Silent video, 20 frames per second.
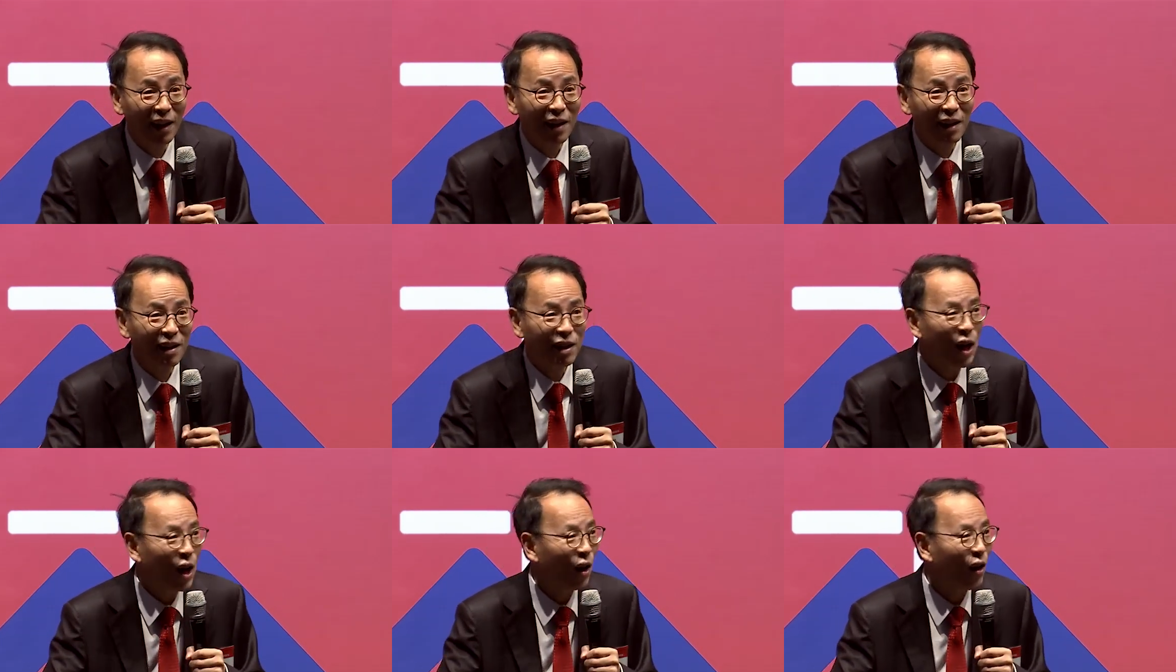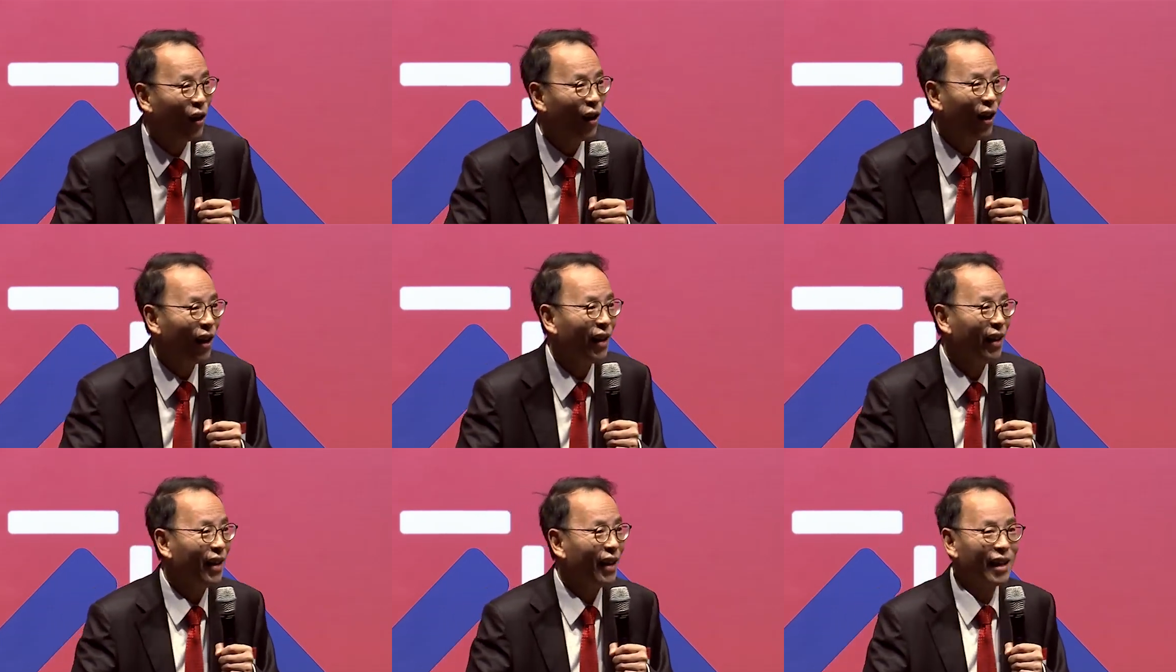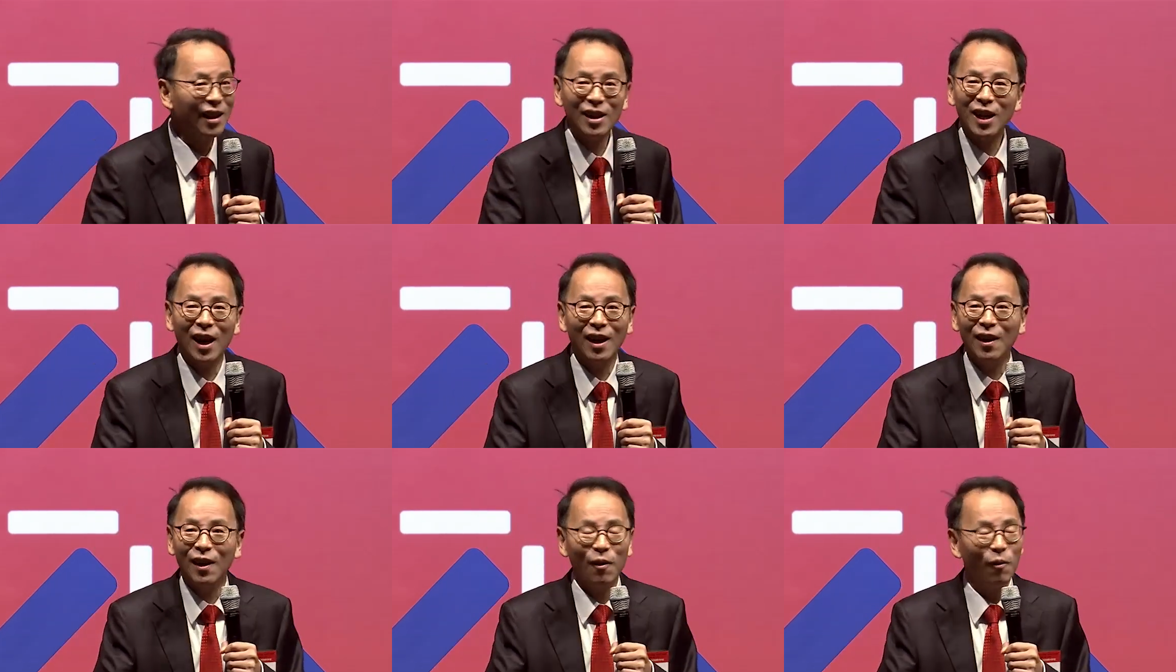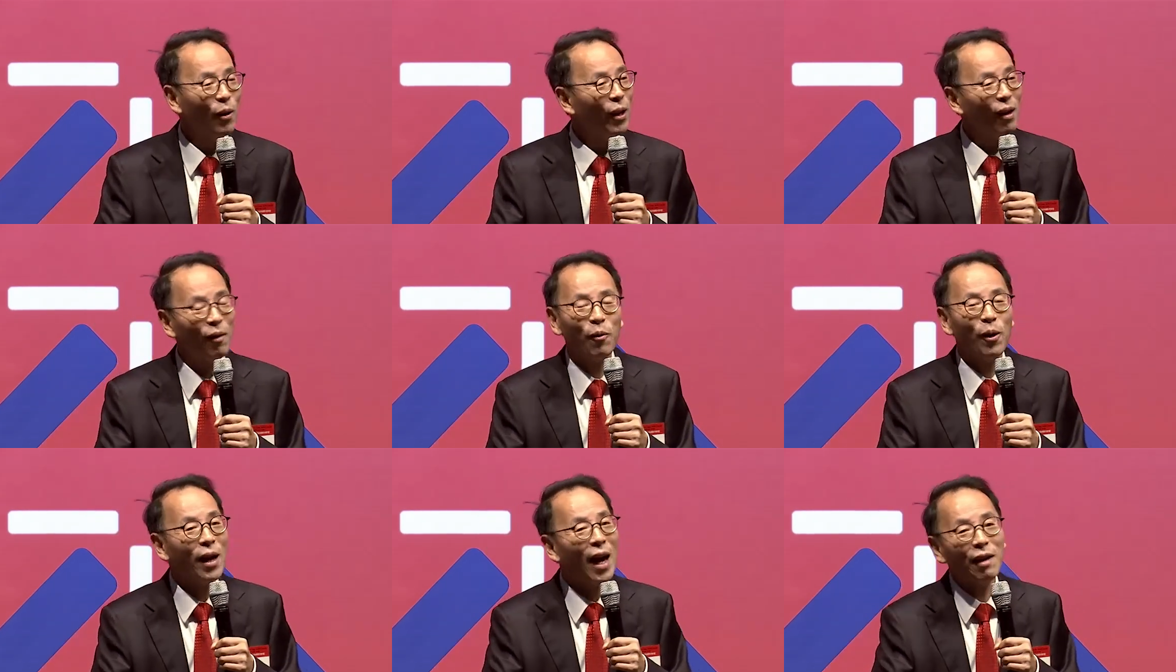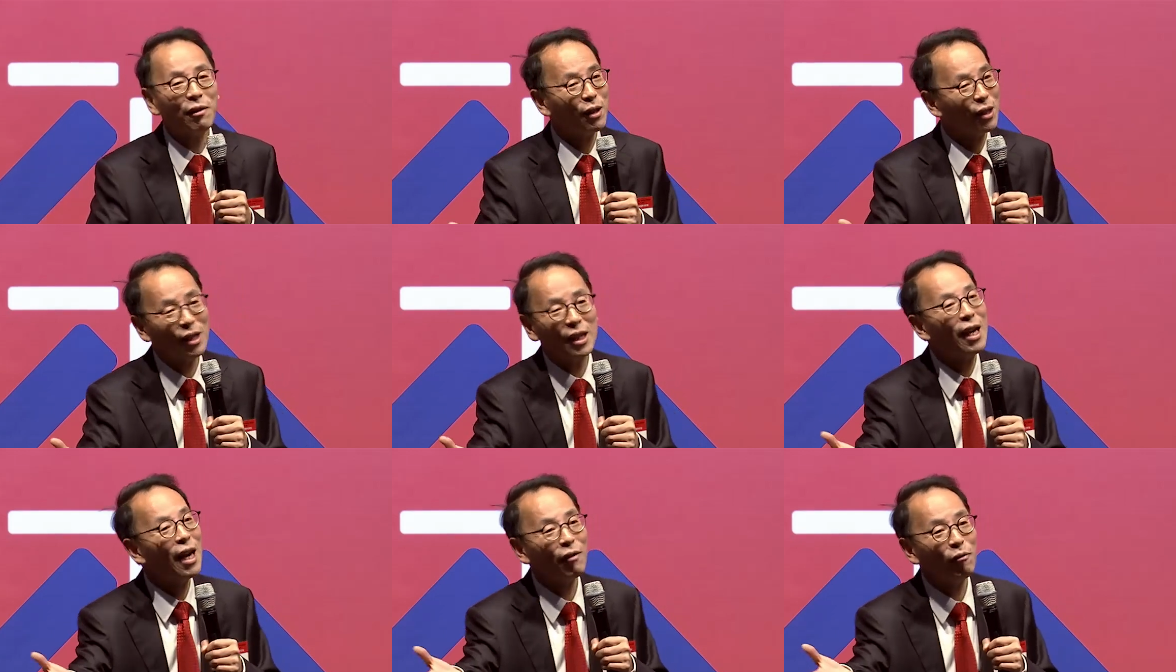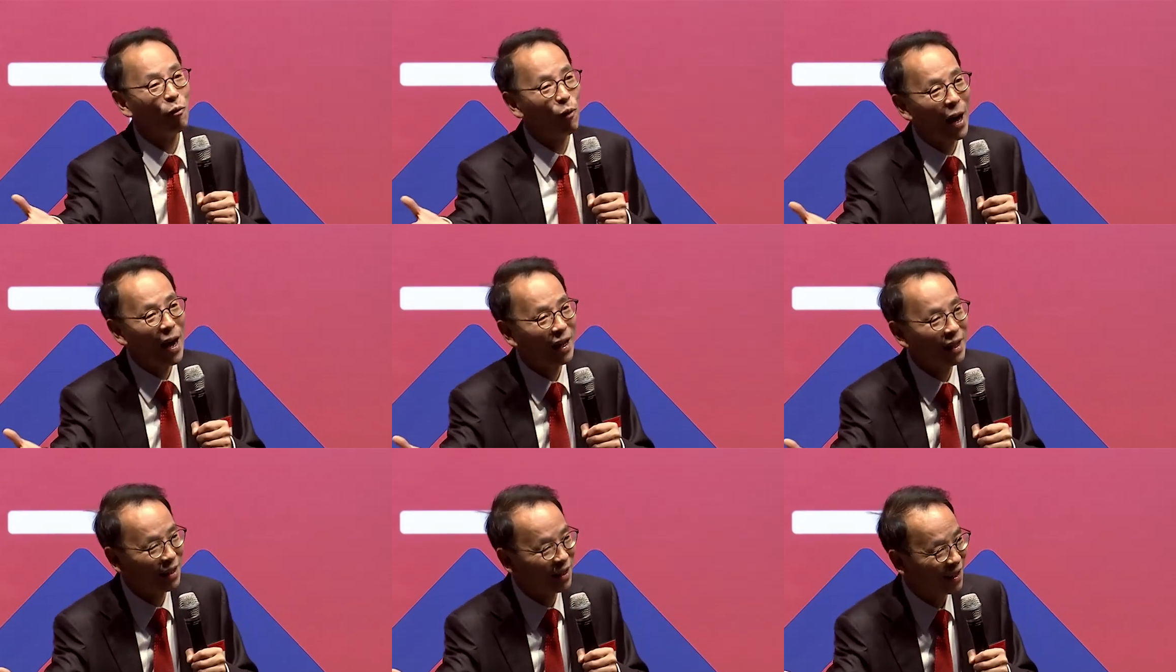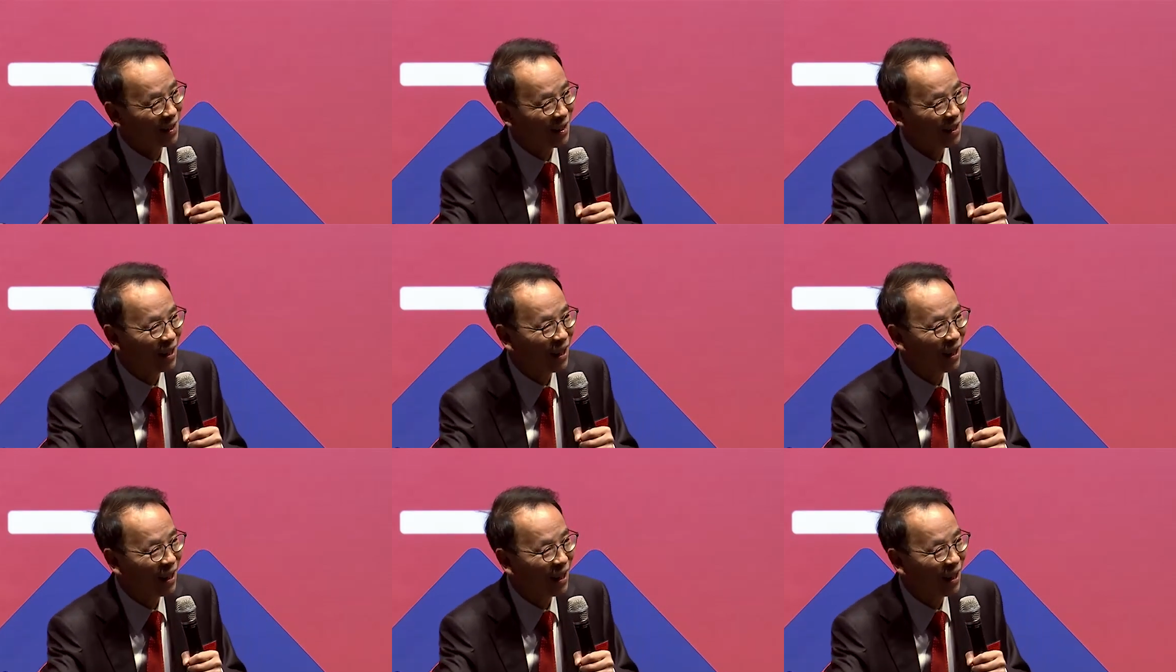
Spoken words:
So we still have rice,